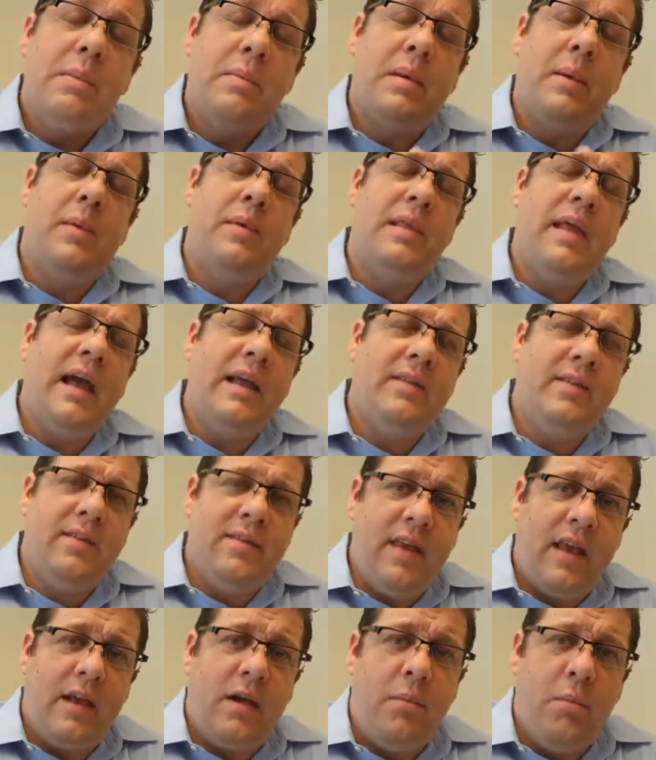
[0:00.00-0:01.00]
but I would like to
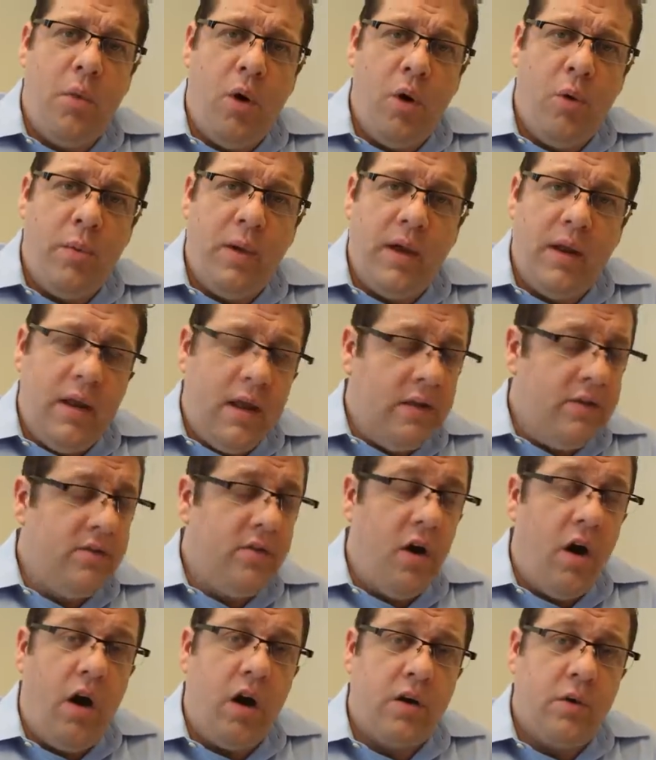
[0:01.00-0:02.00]
take a moment and
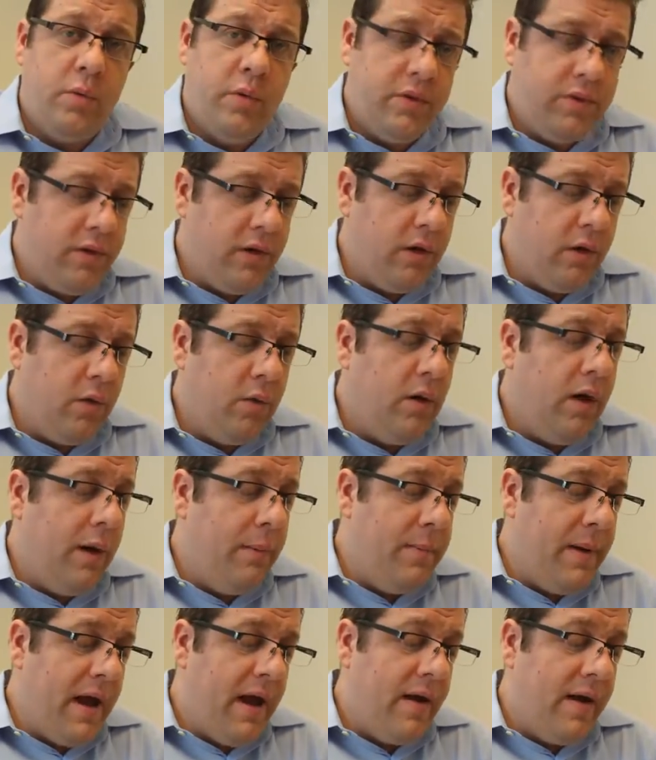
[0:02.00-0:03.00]
talk with you
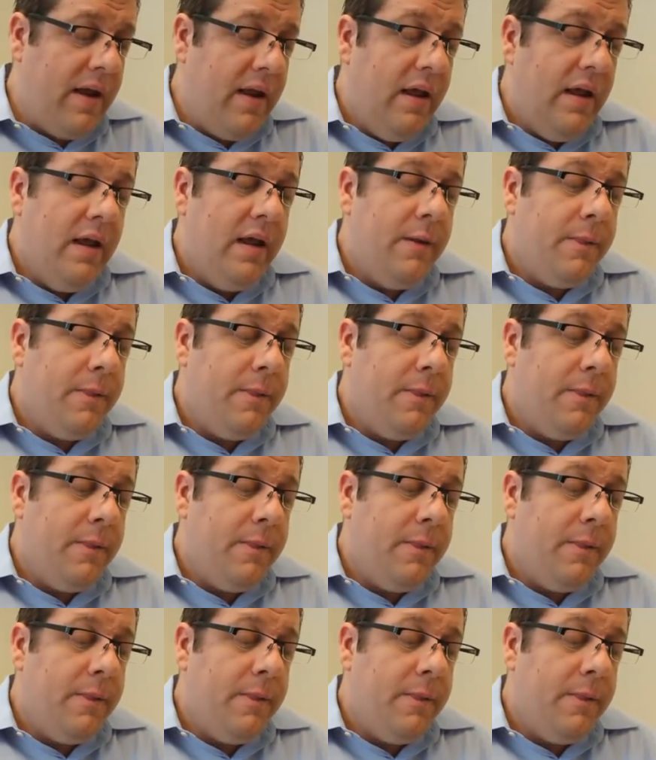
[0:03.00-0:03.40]
about